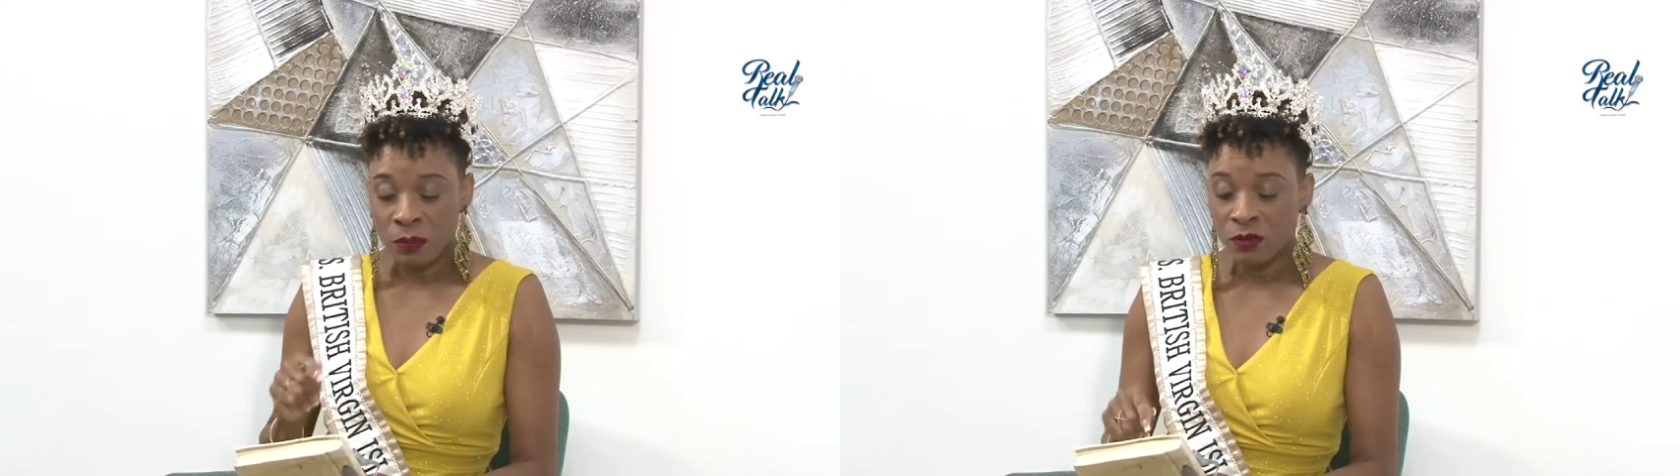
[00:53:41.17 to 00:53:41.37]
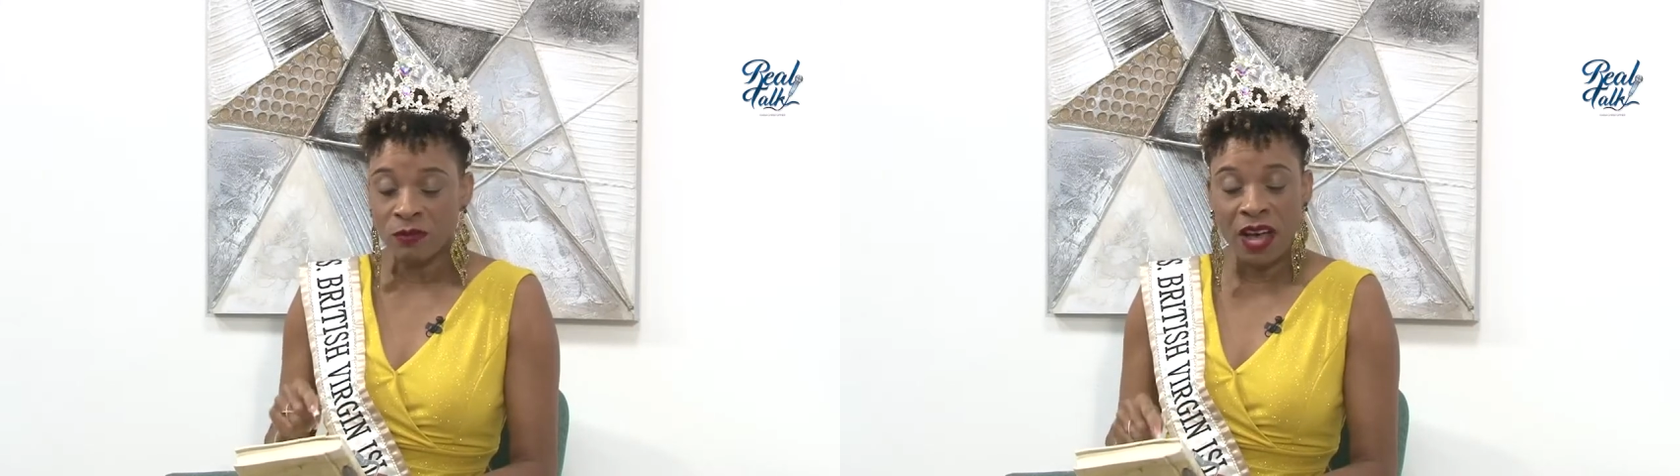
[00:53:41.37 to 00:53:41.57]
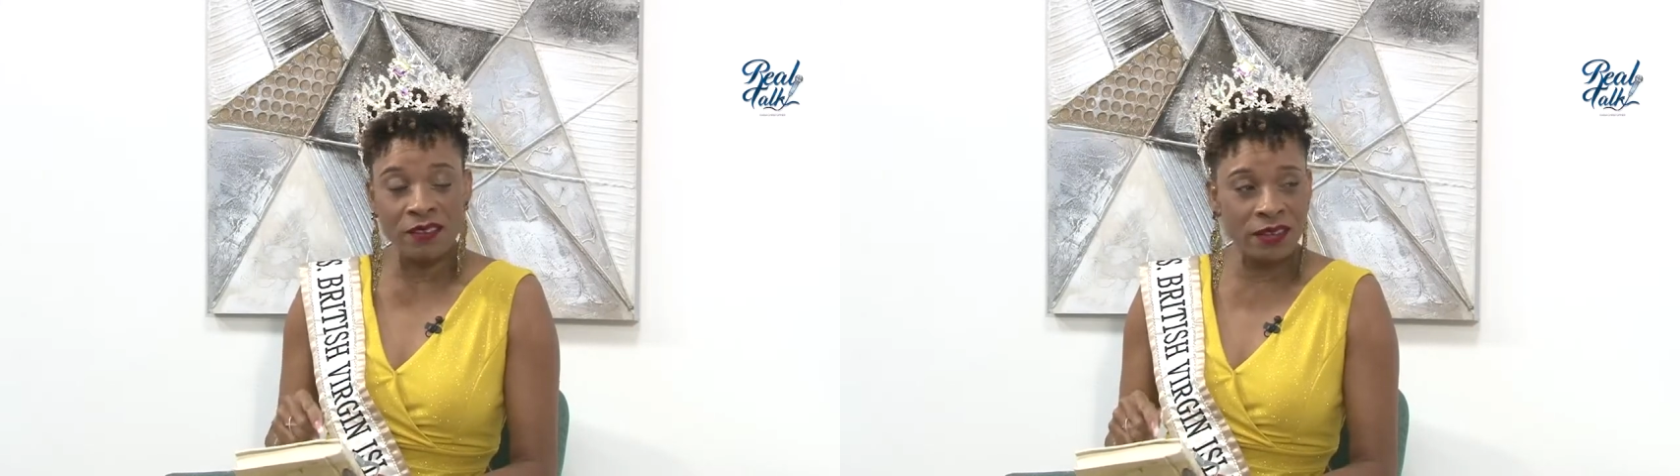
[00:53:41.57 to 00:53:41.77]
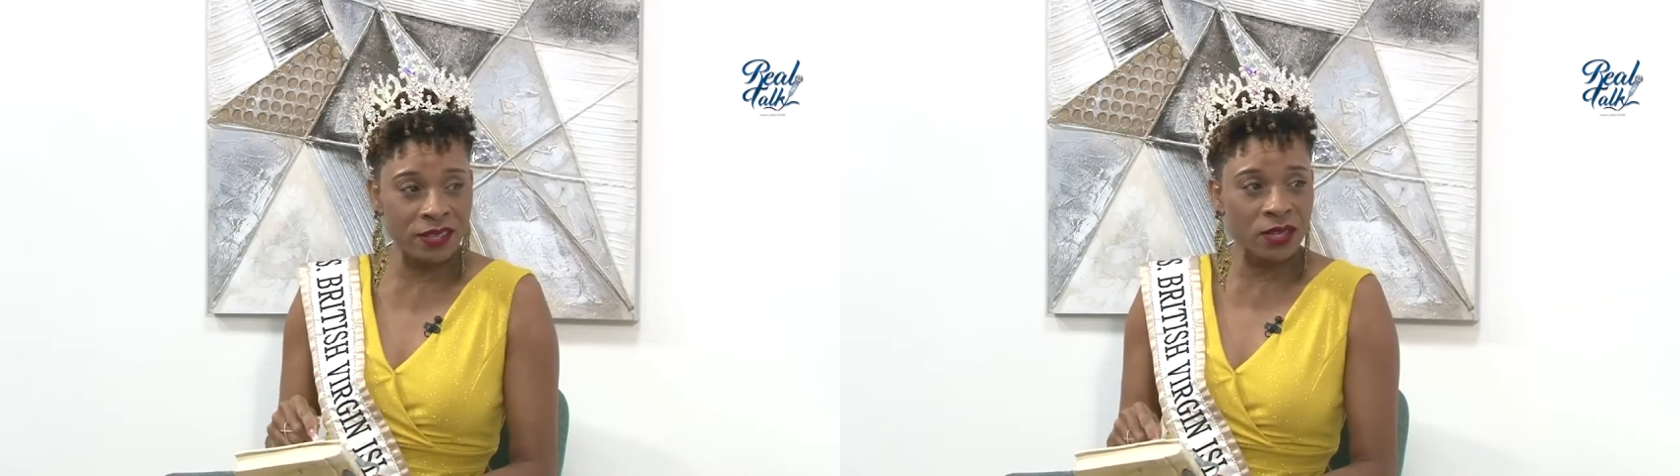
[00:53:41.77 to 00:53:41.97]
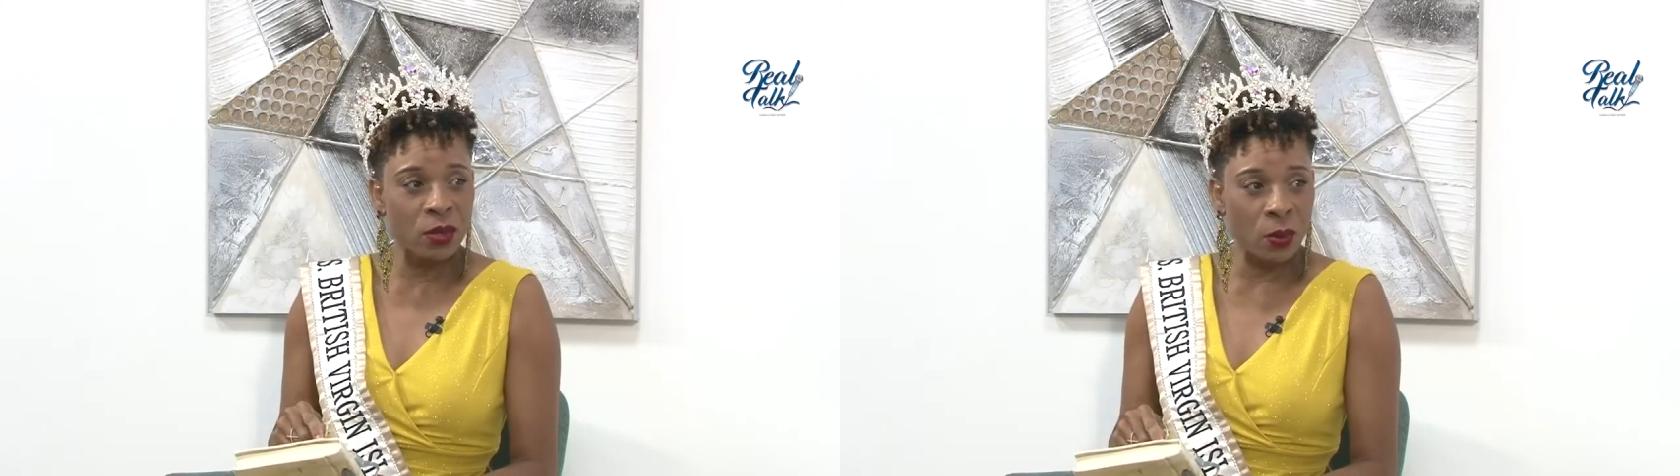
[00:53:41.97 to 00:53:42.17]
But 5
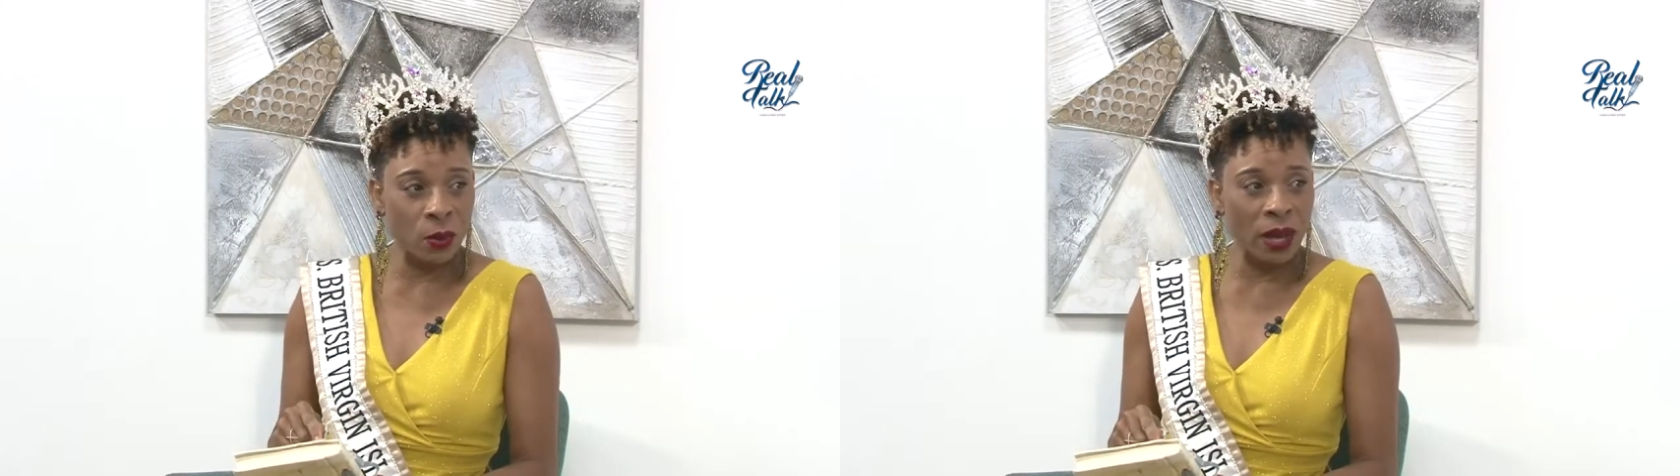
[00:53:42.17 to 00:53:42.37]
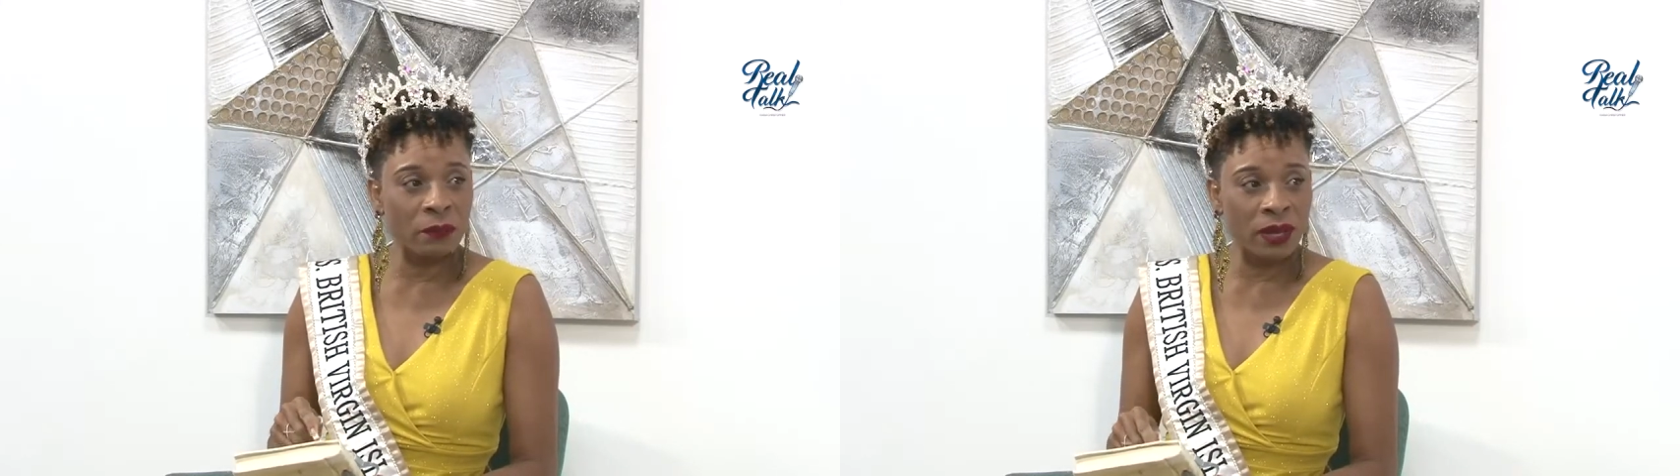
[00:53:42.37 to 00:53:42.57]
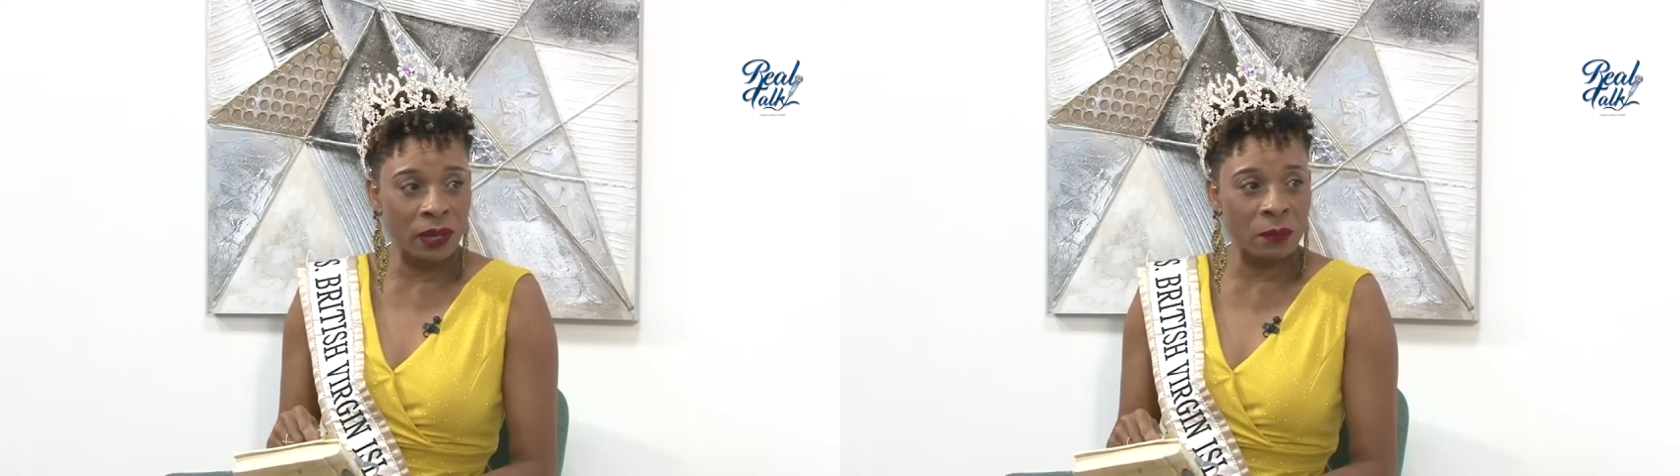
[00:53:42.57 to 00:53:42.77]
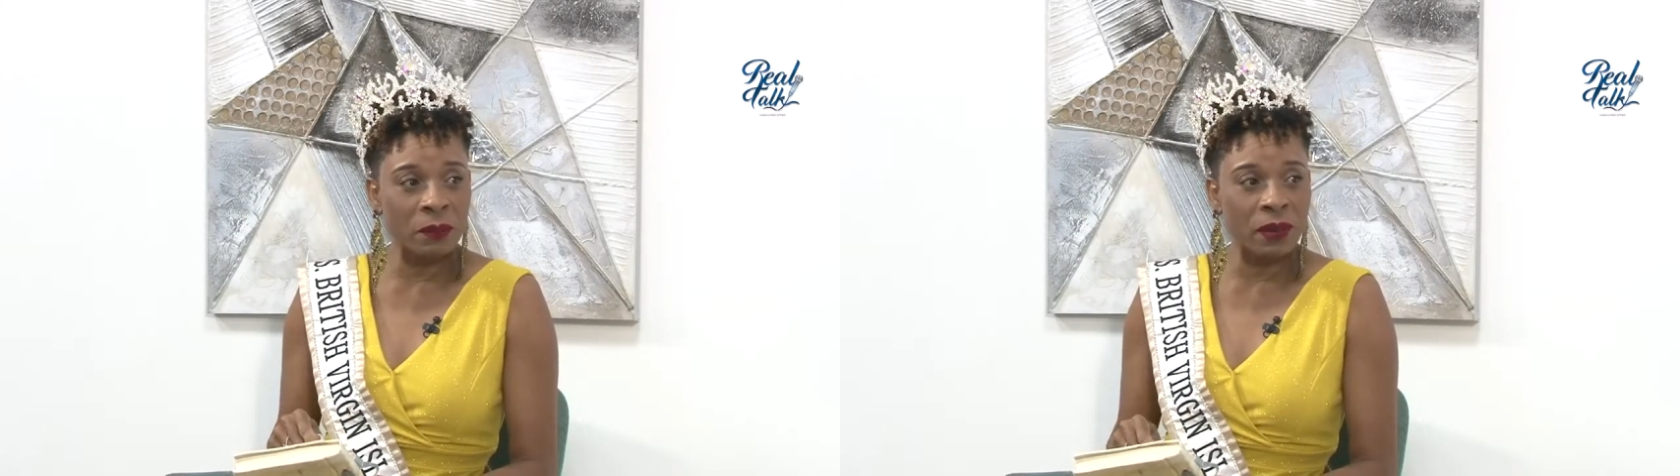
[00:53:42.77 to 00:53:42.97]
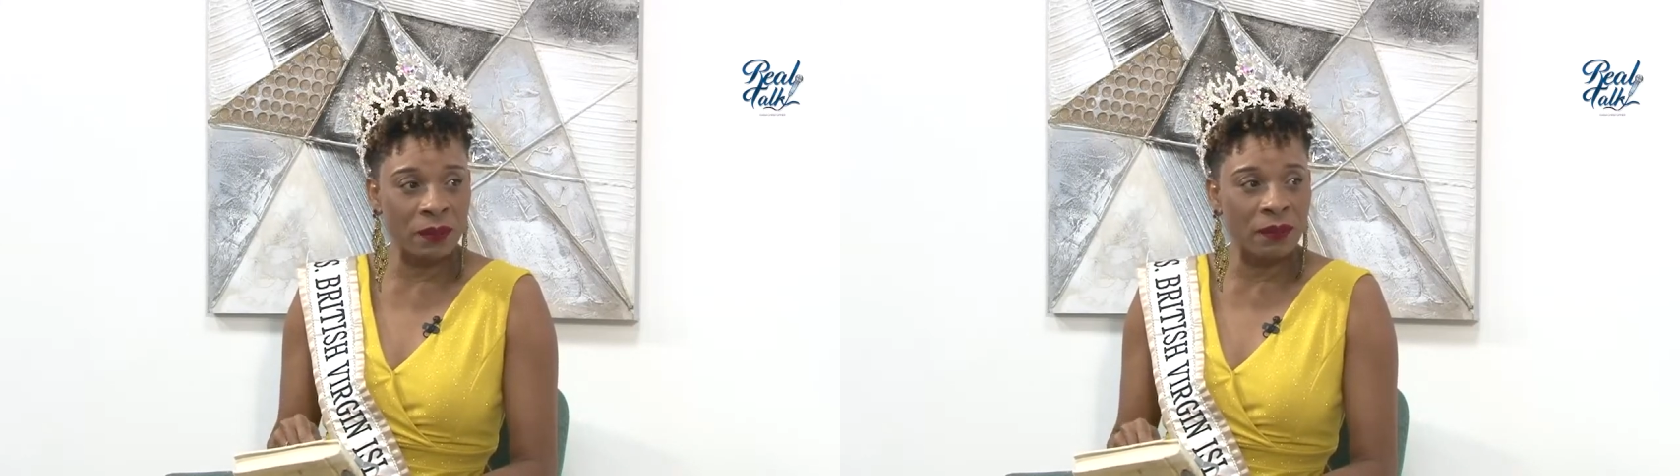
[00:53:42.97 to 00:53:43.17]
years ago, I made up
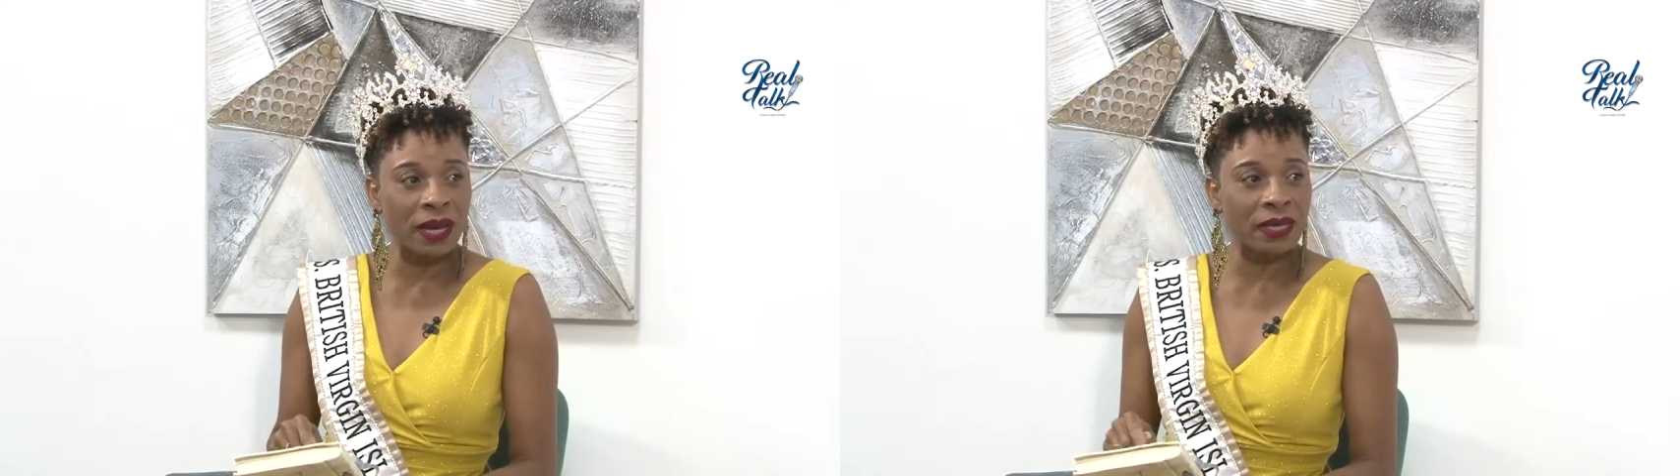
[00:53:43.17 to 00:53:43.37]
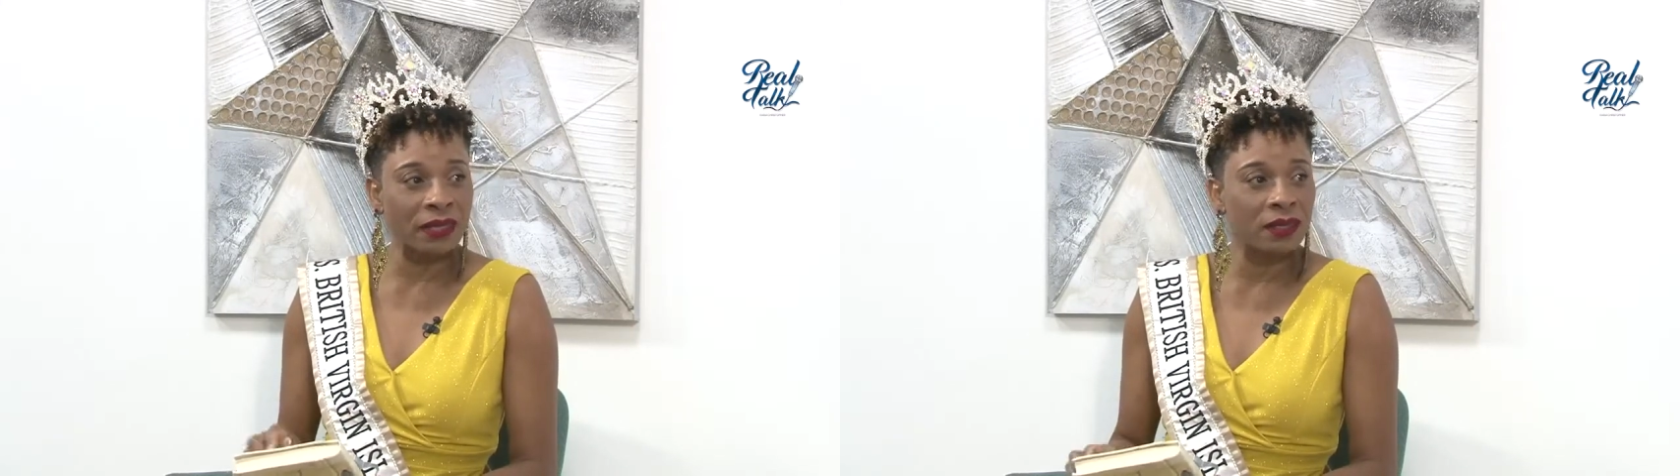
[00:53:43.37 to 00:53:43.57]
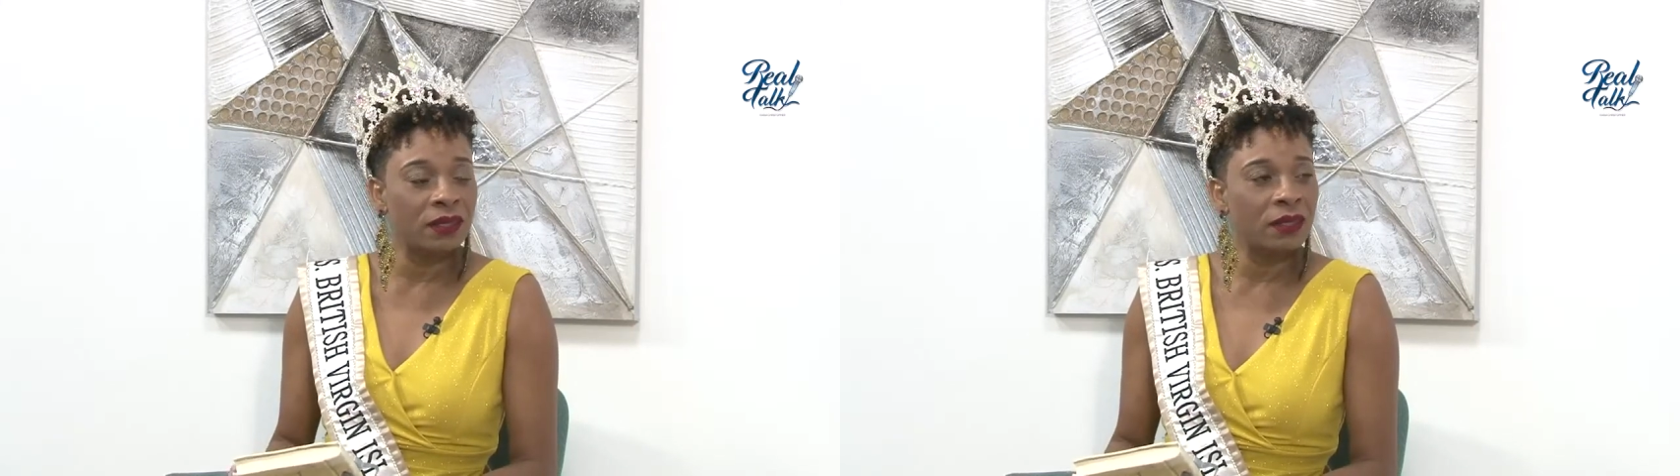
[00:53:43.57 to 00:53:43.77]
in my mind